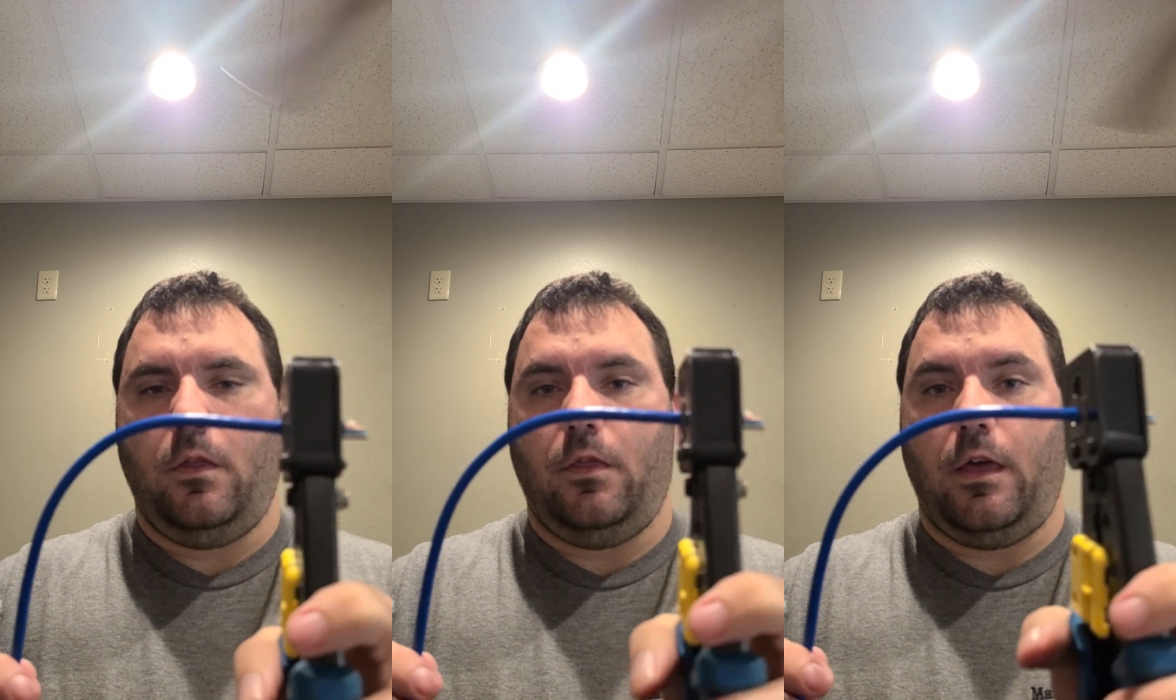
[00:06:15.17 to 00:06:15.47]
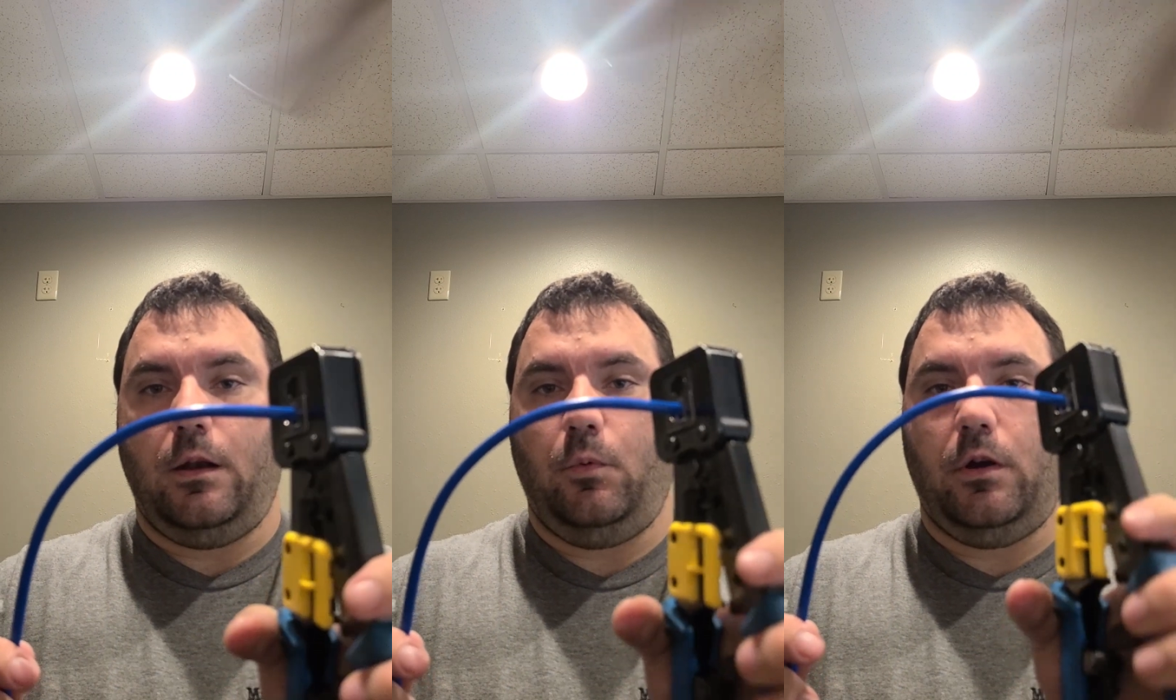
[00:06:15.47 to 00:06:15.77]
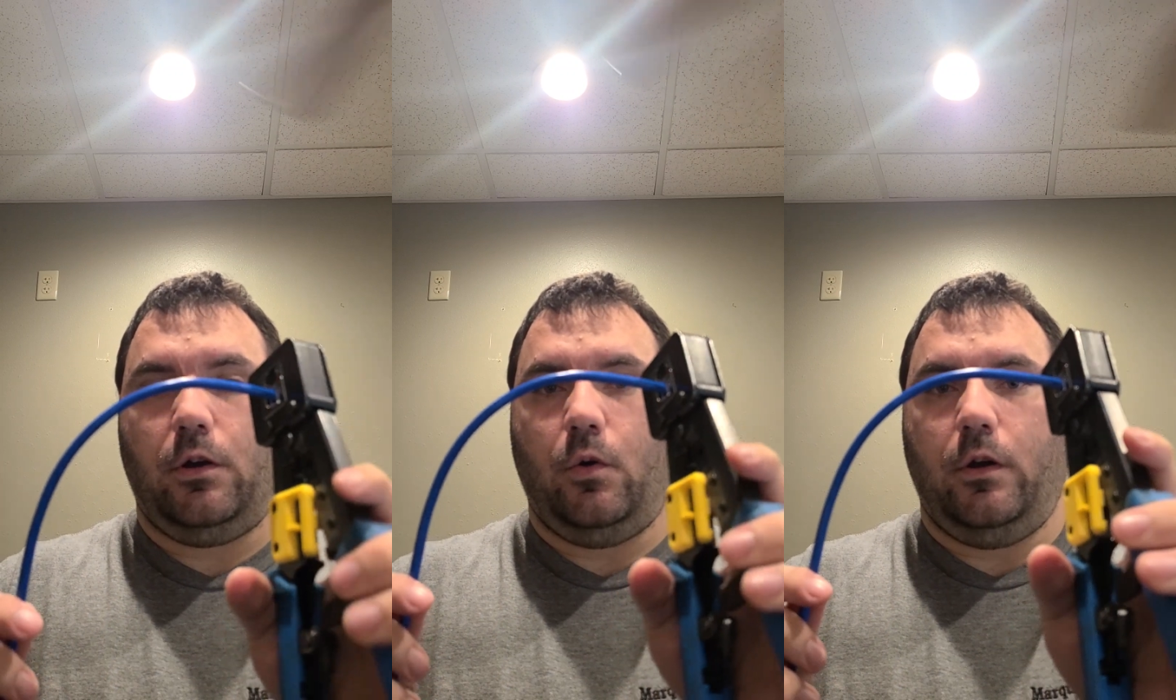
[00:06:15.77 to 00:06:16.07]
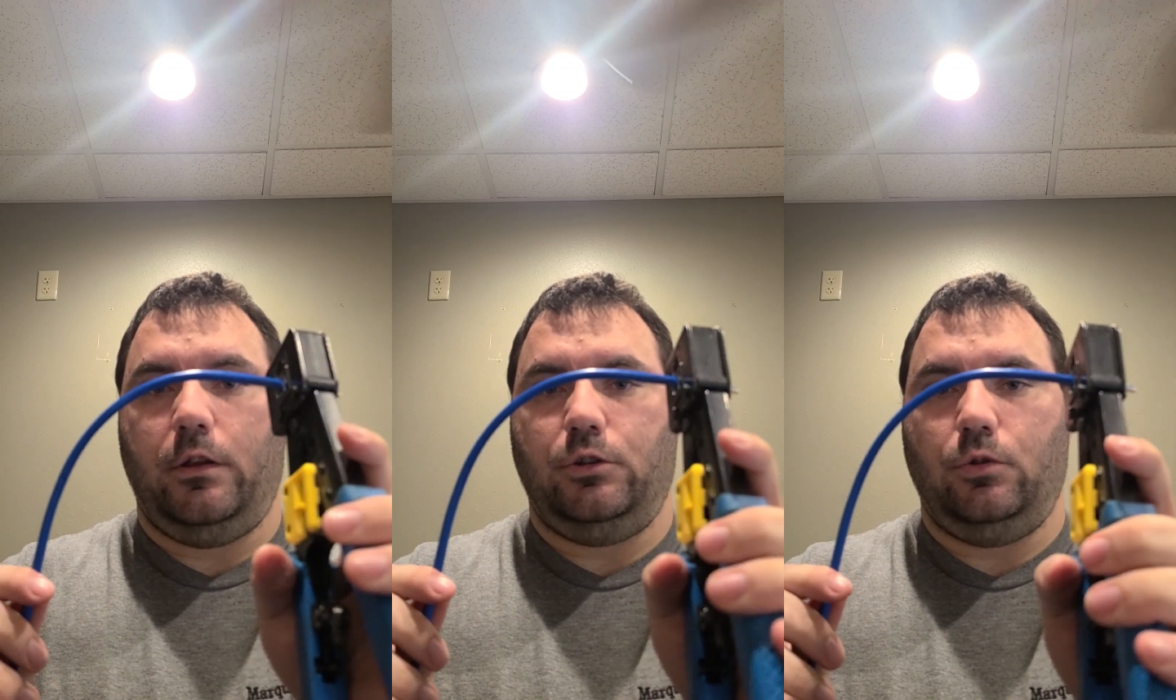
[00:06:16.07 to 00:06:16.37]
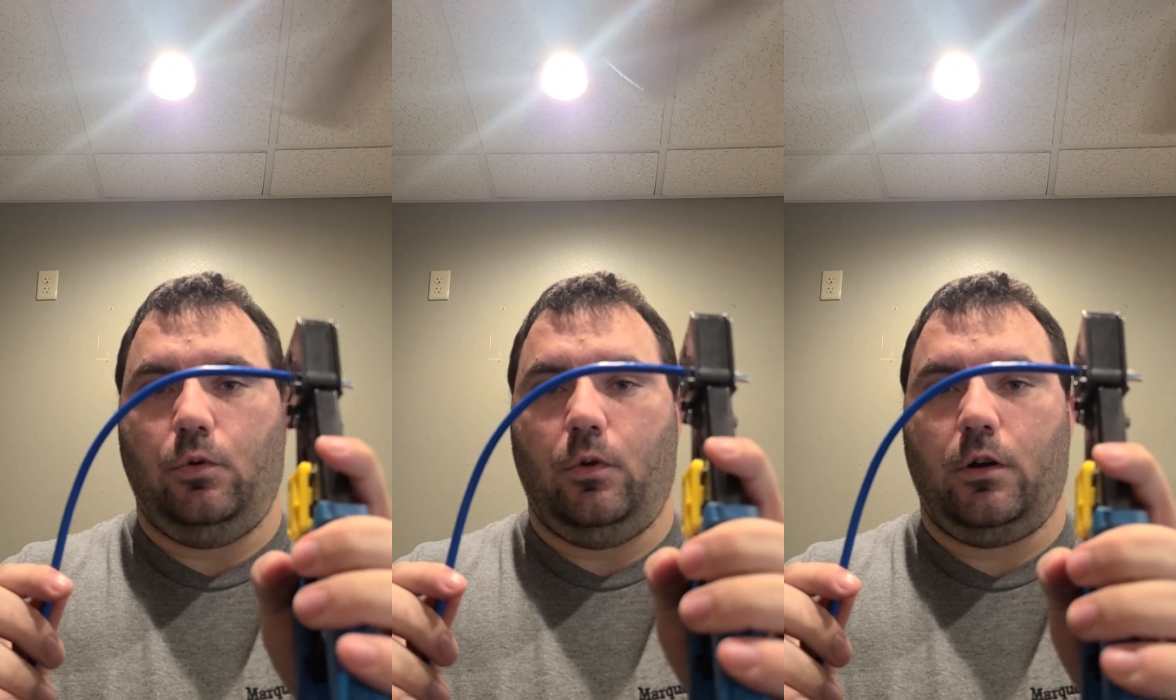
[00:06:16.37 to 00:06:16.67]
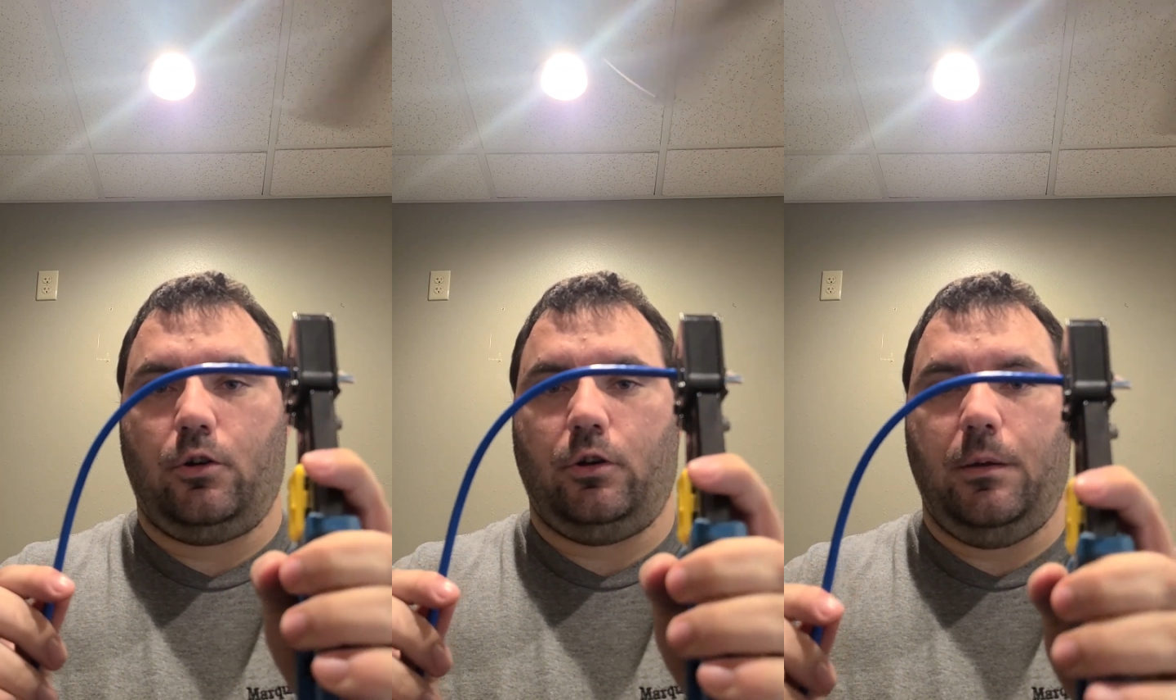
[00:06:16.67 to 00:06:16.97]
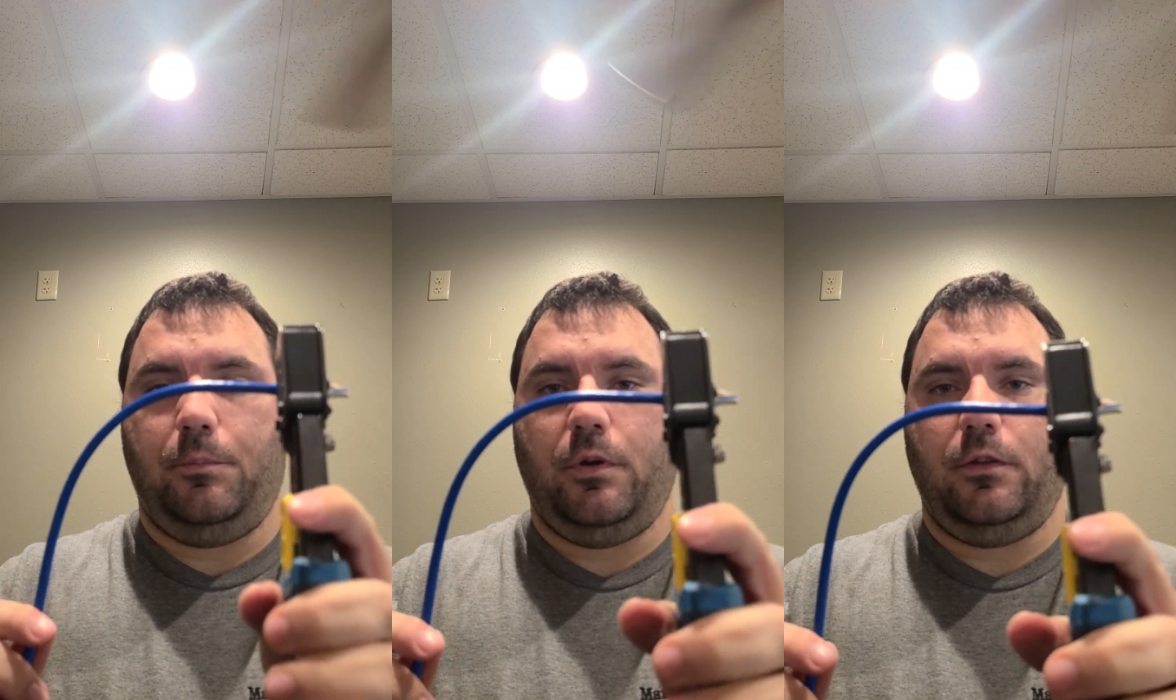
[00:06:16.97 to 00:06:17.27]
Then we are going to
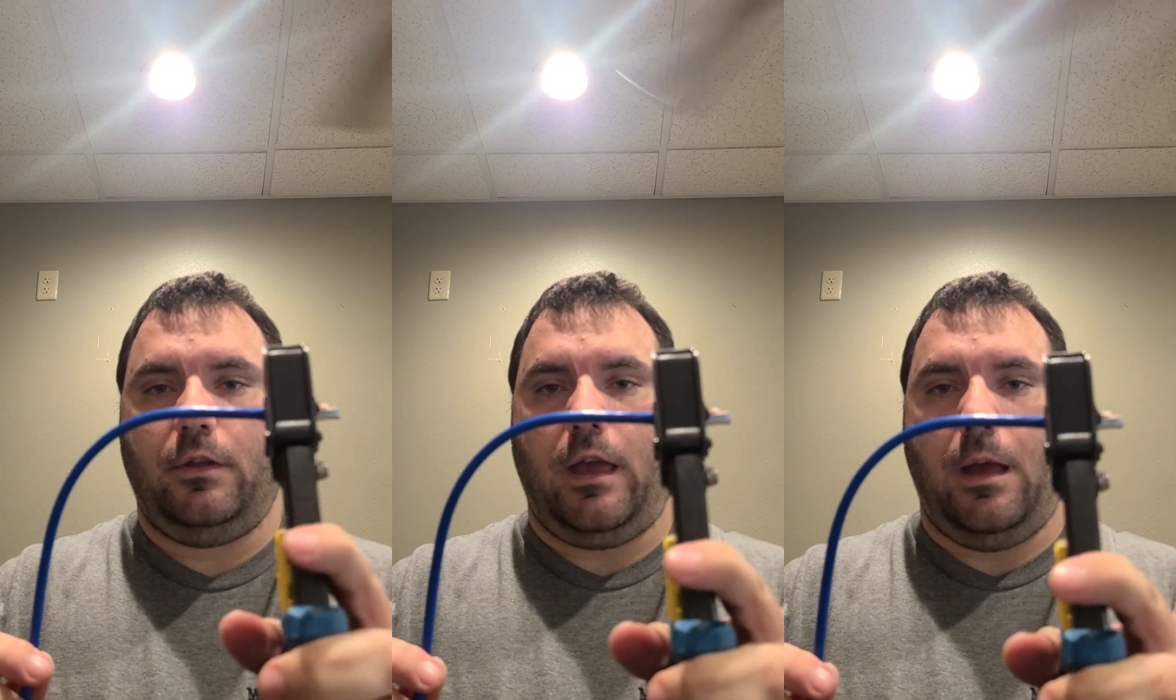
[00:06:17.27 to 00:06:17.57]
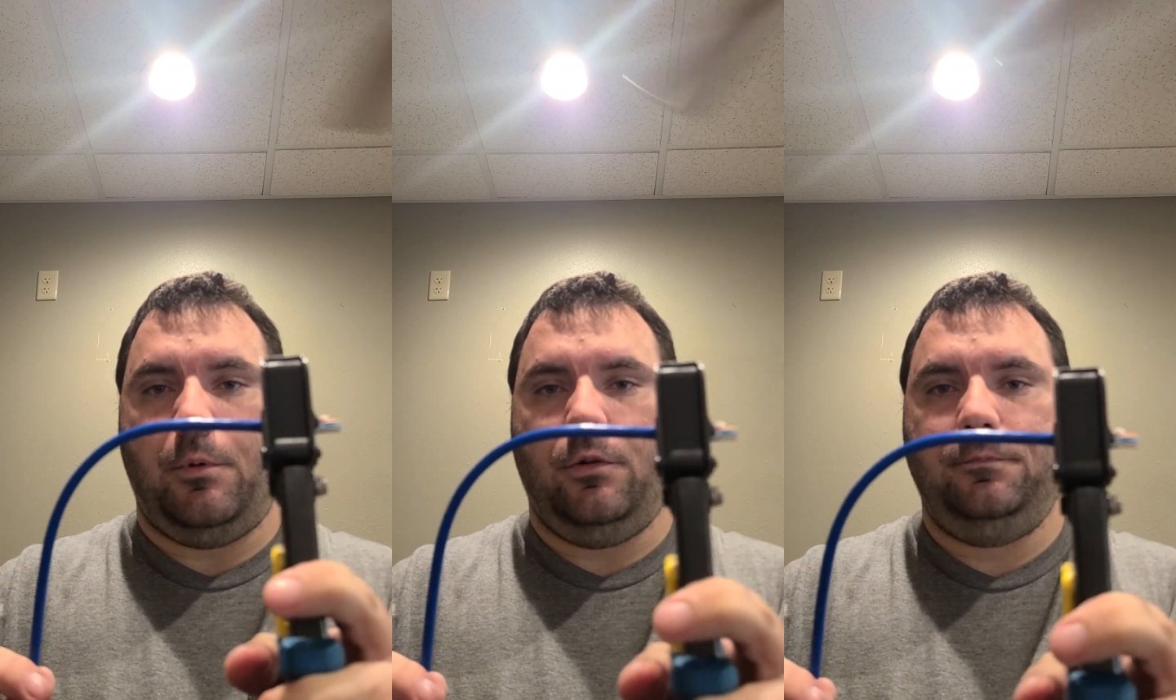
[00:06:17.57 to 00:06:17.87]
crimp the cable